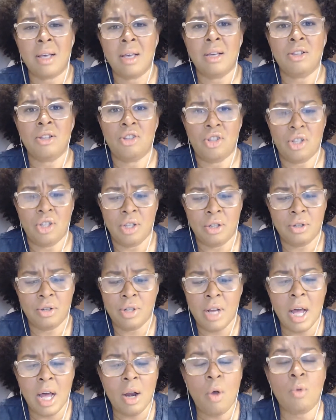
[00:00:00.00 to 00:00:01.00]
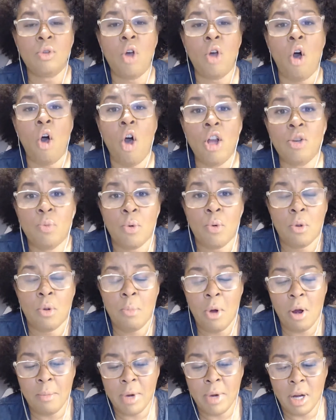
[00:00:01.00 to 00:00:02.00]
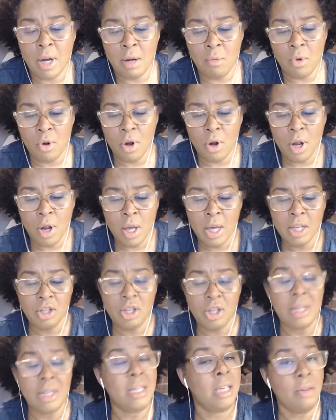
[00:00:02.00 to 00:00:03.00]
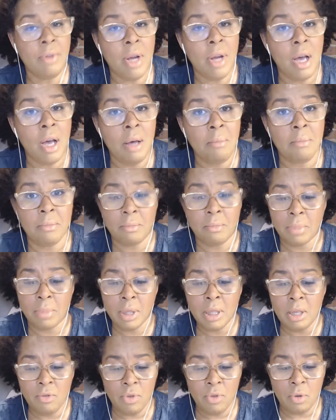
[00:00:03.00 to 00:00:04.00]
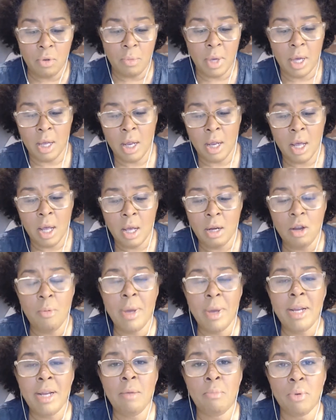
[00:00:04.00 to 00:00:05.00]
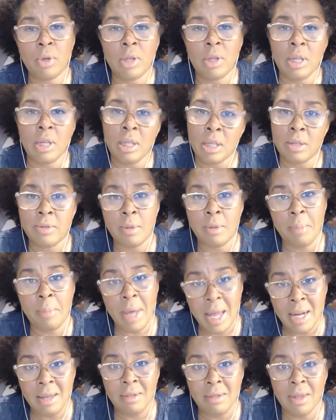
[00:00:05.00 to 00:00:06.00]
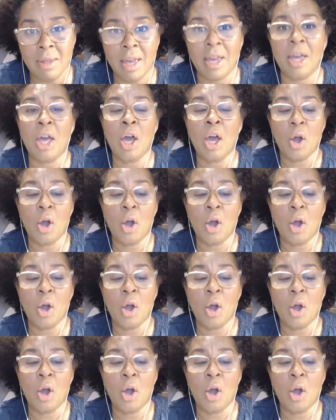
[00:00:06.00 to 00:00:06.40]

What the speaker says: She could not hold on to her apartment anymore. She didn't give it up. Believe you me. Nobody in Brooklyn gives up anything.